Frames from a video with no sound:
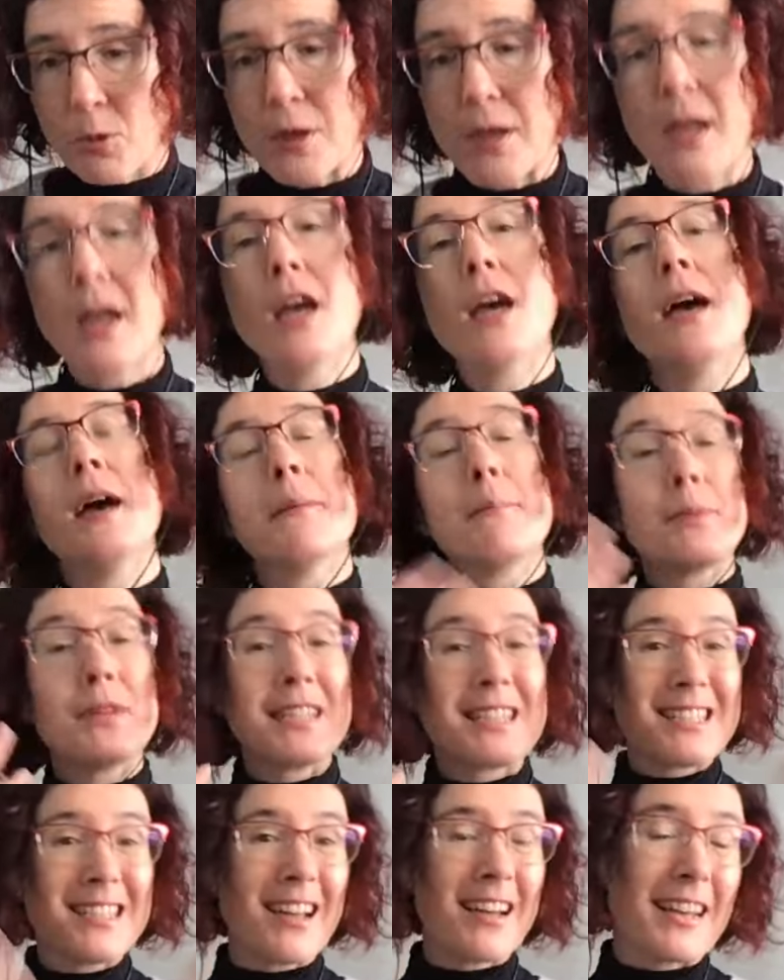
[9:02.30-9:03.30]
one but
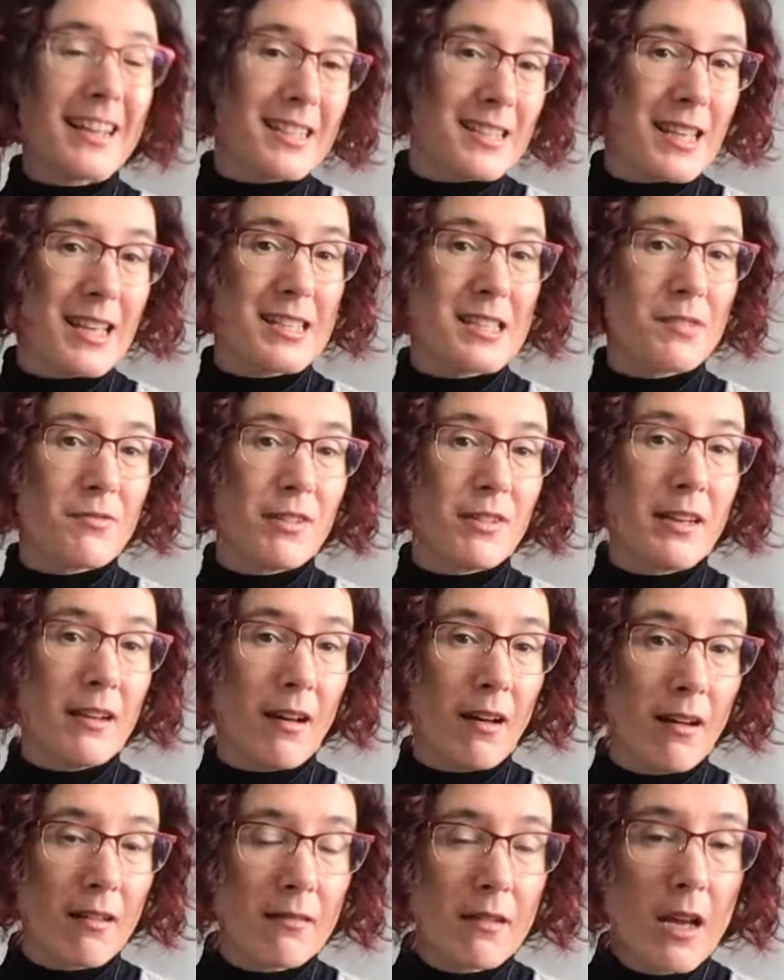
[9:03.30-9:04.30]
it's not excessively
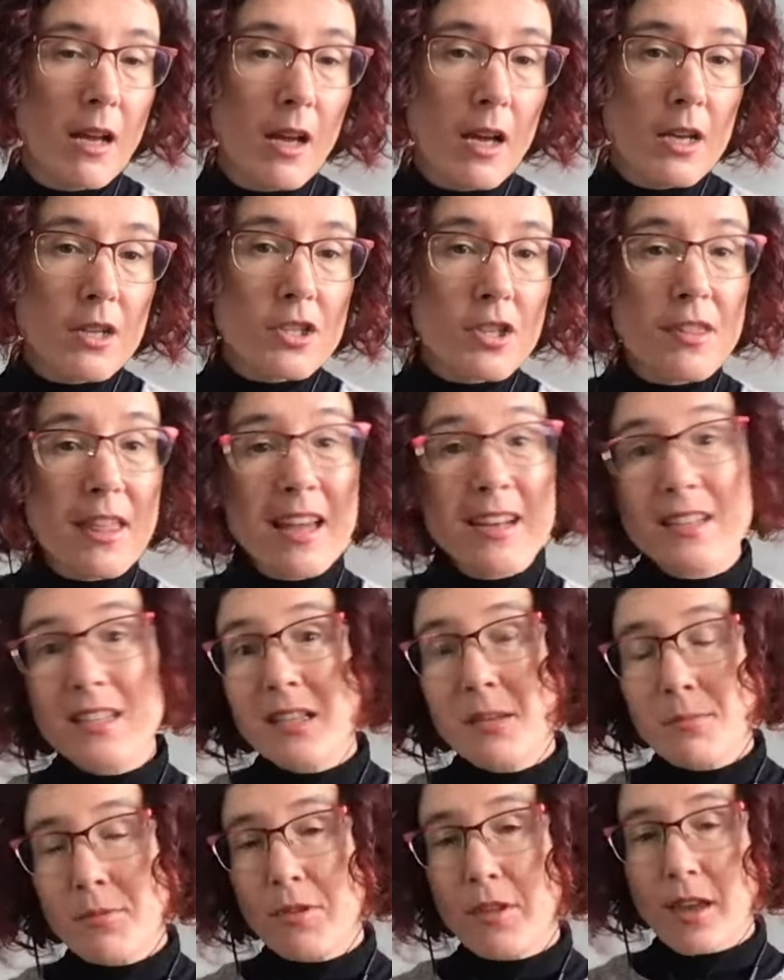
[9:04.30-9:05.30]
long so that is
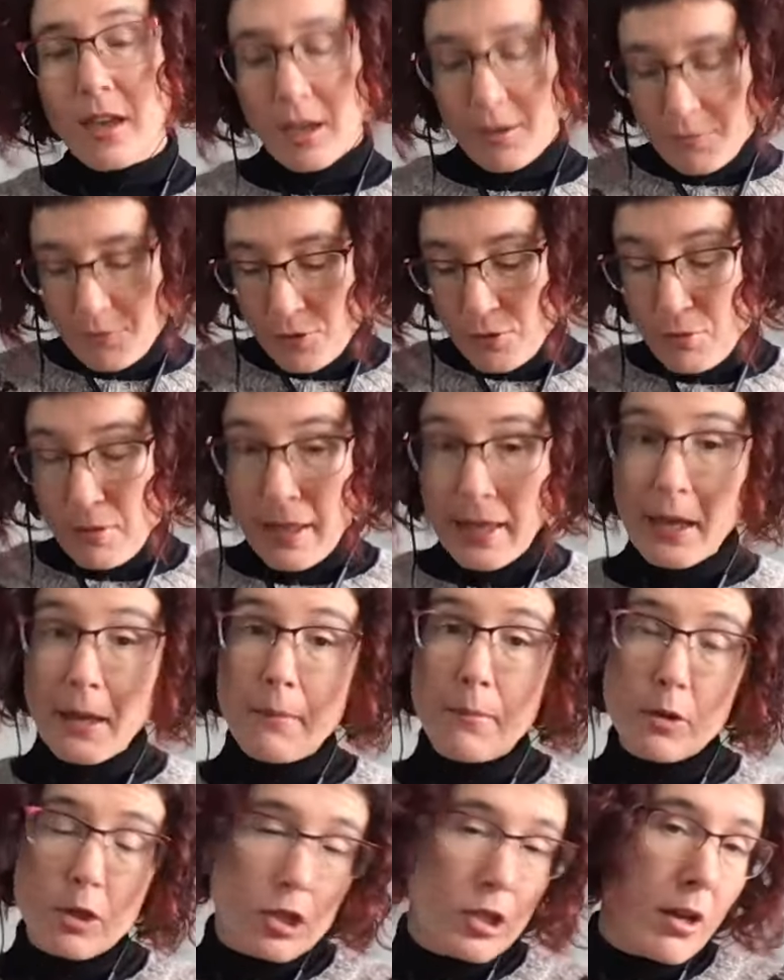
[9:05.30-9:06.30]
something if you like a
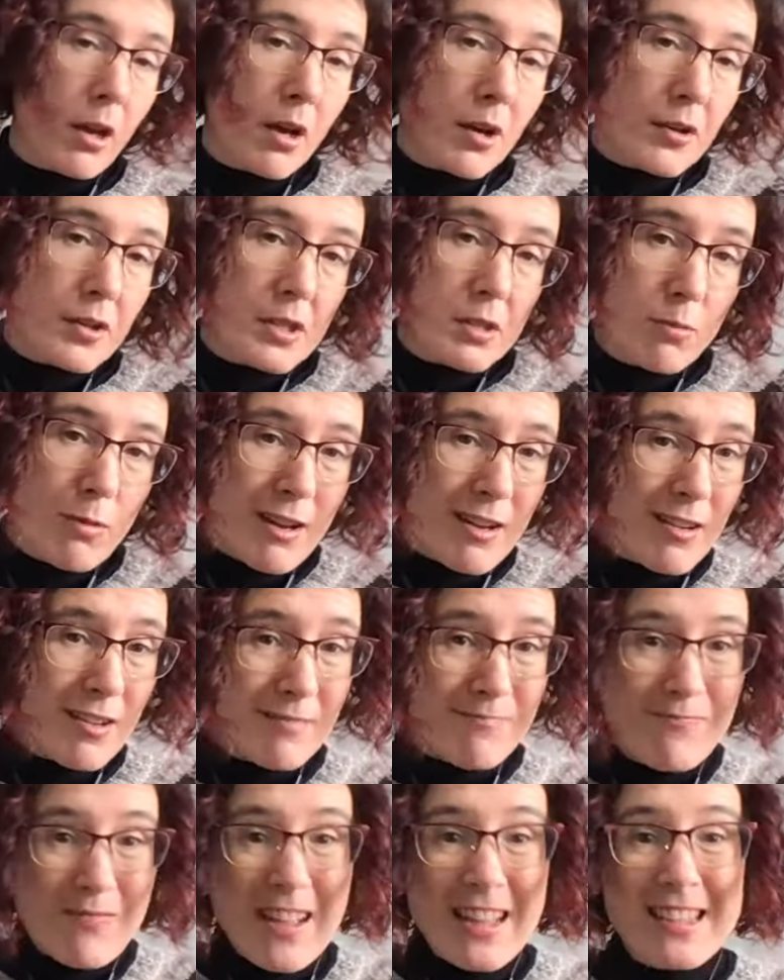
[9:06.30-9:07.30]
much longer
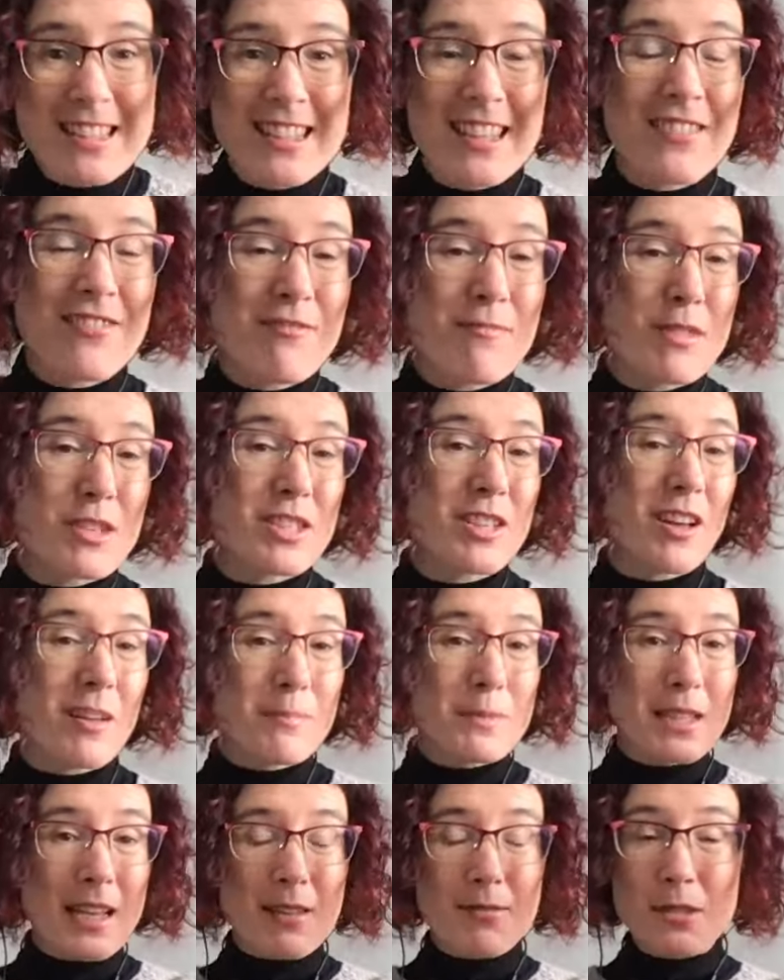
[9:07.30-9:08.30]
sweater it's knit from the
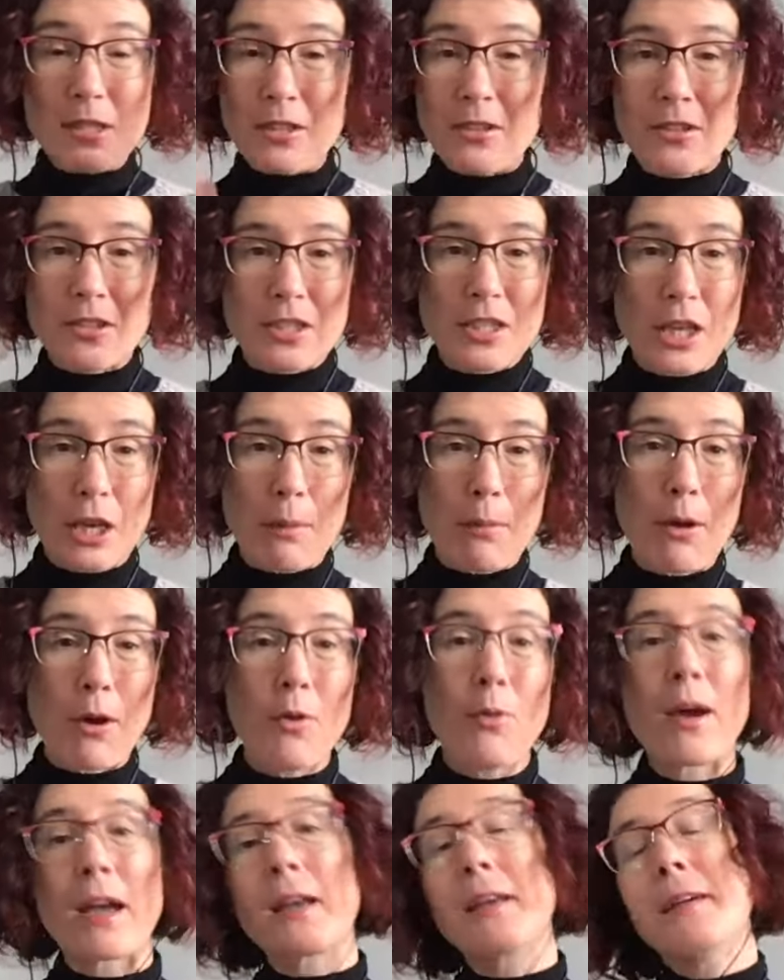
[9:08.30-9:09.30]
top down so you just keep
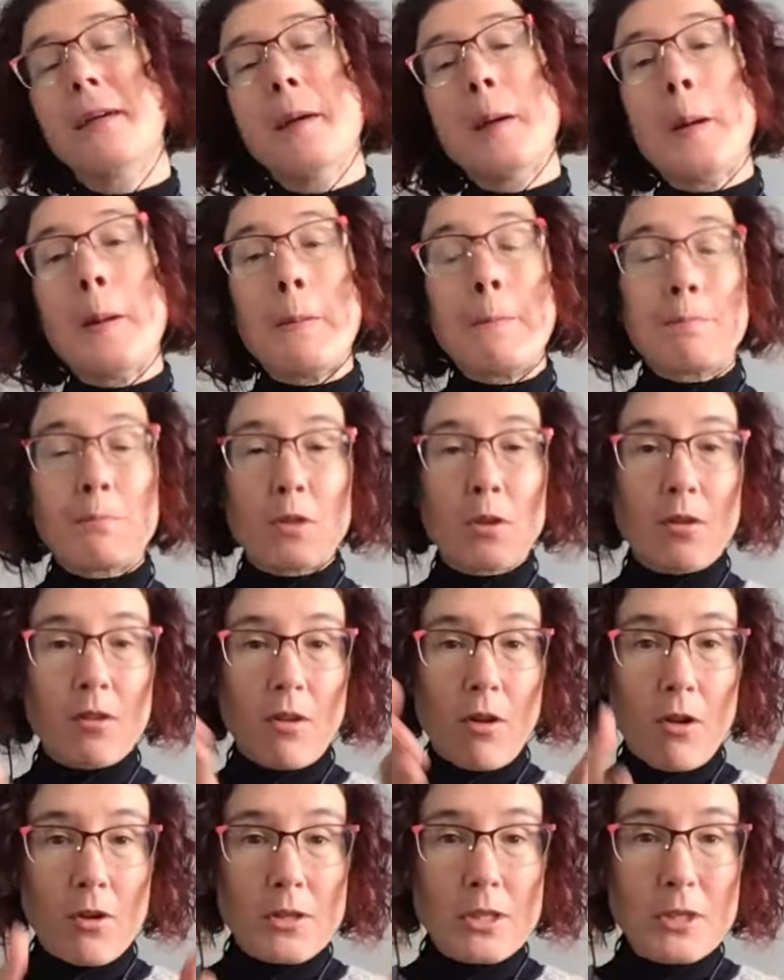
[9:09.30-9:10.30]
going you
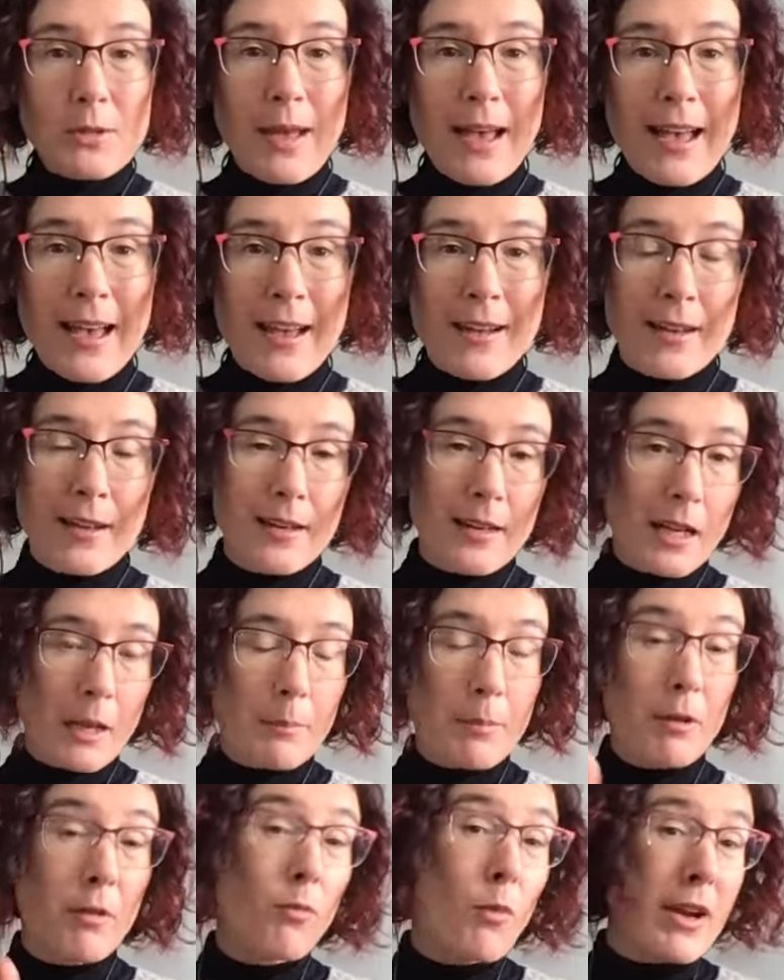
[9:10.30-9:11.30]
can also add a little
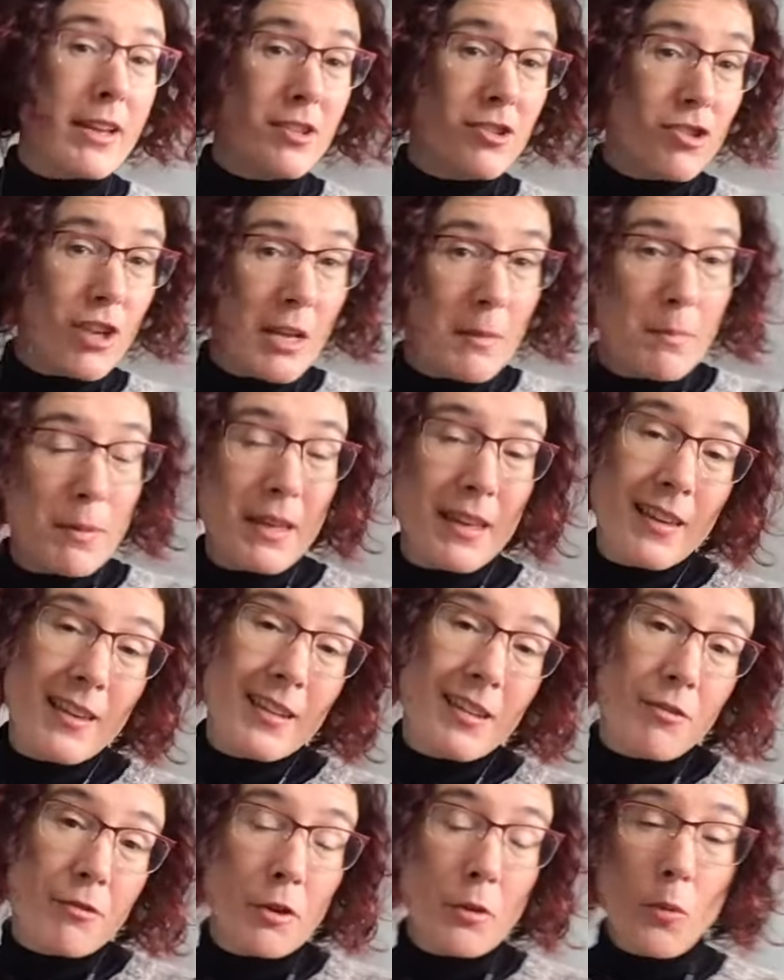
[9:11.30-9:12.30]
bit of waist shaping
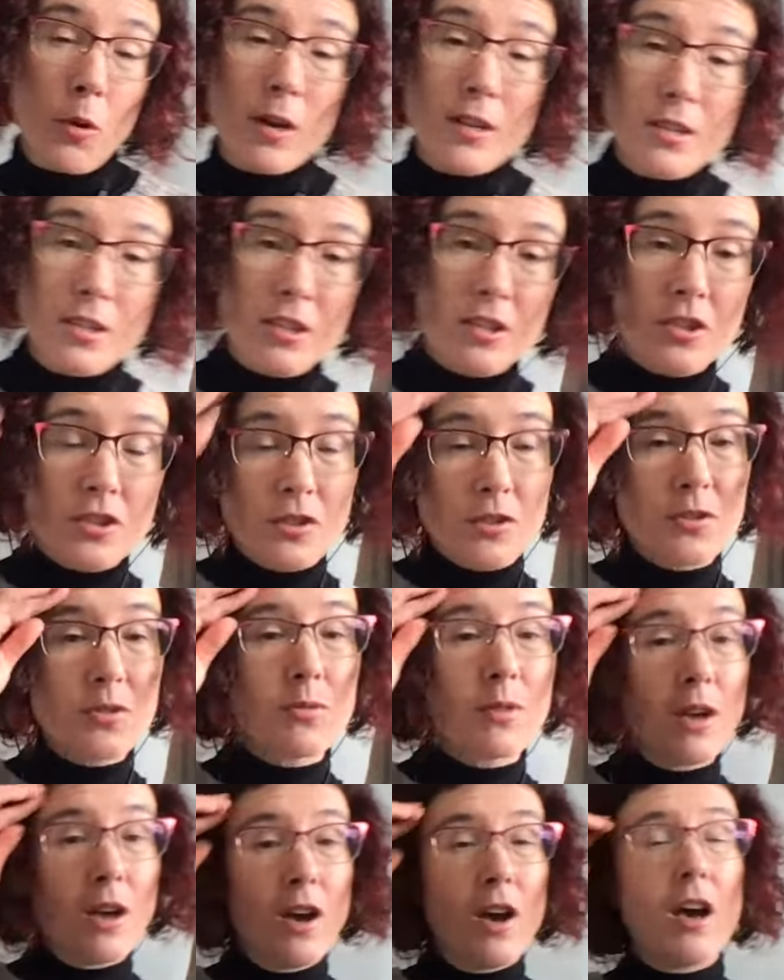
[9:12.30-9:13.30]
in if you wanted
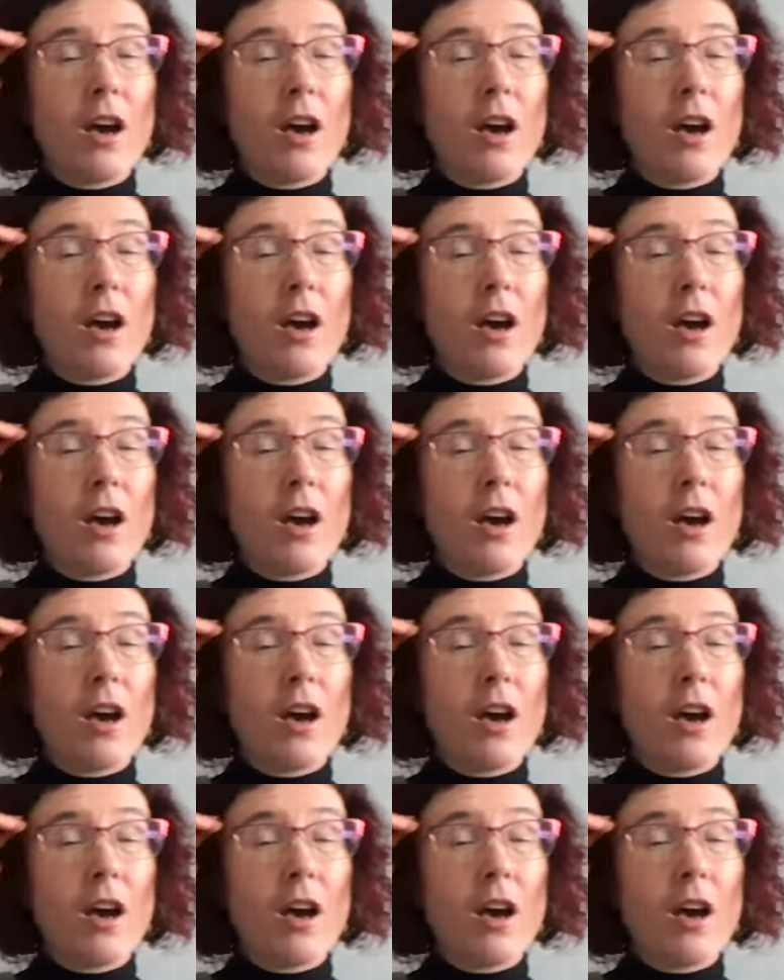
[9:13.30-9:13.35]
to,